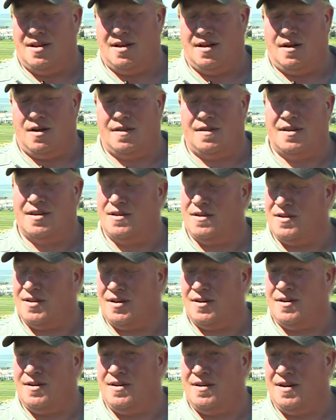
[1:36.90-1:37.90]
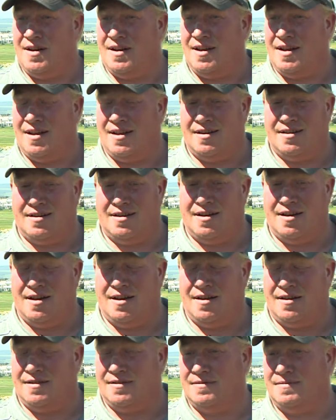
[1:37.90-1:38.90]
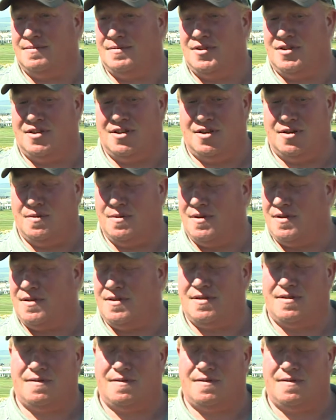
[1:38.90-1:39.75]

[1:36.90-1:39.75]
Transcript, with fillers: uh, on the hill here and uh, you deal with